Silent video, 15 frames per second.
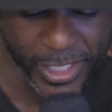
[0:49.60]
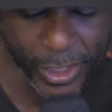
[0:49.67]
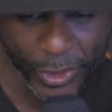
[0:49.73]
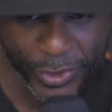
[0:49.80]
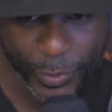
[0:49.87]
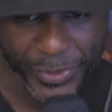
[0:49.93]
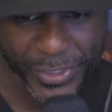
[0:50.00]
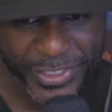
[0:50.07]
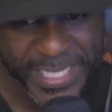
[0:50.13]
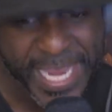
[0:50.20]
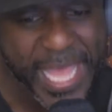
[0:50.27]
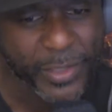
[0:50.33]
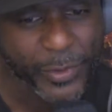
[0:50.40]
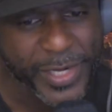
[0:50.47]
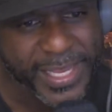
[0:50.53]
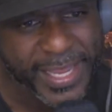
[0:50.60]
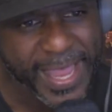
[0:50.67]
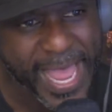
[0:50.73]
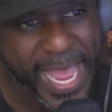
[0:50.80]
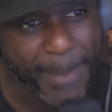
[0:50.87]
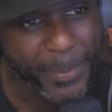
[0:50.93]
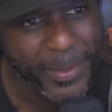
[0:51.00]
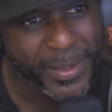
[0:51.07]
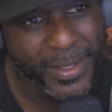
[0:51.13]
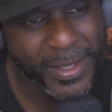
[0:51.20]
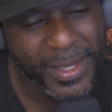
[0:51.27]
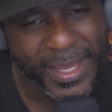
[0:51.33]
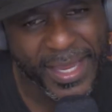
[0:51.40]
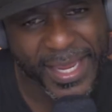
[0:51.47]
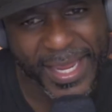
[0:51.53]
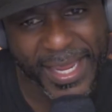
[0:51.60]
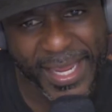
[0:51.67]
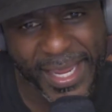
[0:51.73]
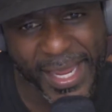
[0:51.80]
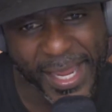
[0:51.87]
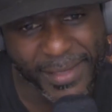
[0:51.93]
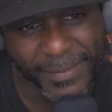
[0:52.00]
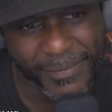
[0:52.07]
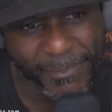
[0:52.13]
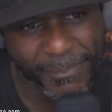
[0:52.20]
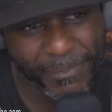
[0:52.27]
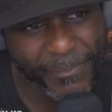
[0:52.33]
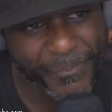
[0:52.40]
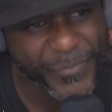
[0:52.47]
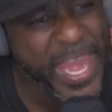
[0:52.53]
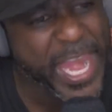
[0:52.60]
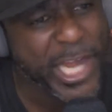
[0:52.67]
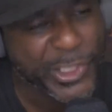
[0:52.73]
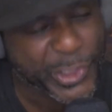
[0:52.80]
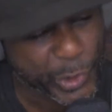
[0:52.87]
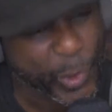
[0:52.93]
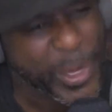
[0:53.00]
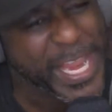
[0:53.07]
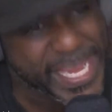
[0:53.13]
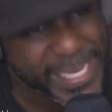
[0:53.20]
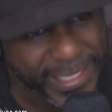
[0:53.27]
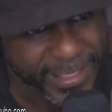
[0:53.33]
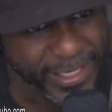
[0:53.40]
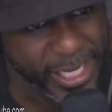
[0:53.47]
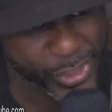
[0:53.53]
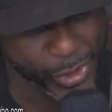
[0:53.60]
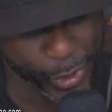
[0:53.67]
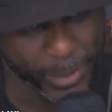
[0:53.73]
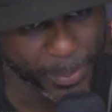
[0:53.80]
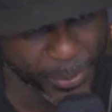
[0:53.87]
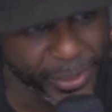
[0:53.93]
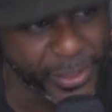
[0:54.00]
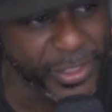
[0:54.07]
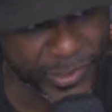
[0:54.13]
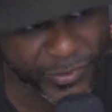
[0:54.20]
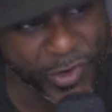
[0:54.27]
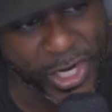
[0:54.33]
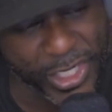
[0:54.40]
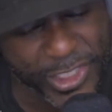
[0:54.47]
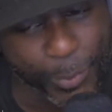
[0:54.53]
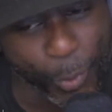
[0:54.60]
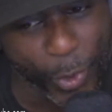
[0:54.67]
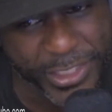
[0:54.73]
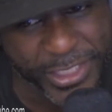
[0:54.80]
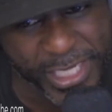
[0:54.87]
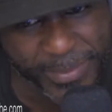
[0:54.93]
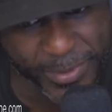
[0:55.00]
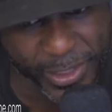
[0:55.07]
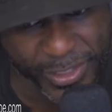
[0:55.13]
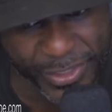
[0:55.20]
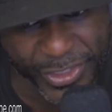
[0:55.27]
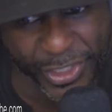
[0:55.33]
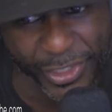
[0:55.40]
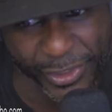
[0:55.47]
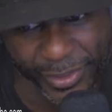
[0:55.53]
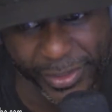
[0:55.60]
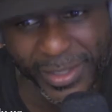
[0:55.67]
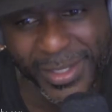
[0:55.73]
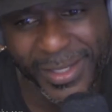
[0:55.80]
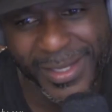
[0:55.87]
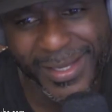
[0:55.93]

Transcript: deals with the salary cap and fair trade, I guess you could put it, as far as sports teams are concerned.